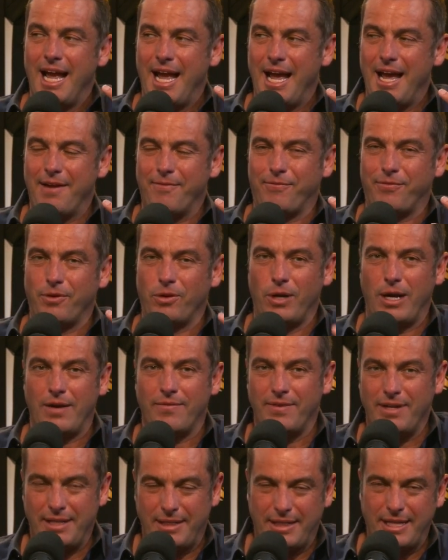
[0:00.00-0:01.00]
and for
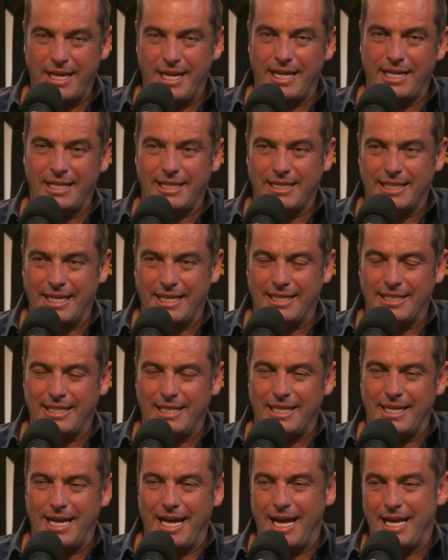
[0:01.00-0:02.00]
everything that
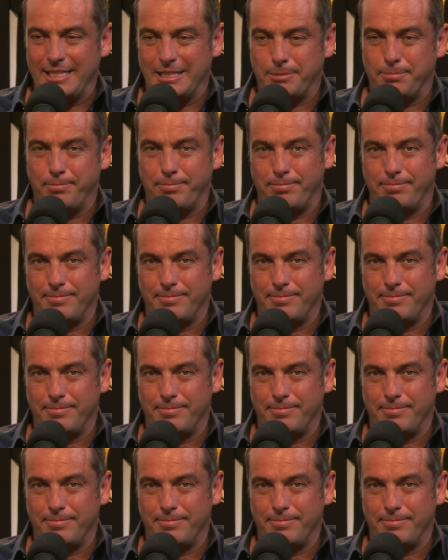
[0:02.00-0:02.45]
has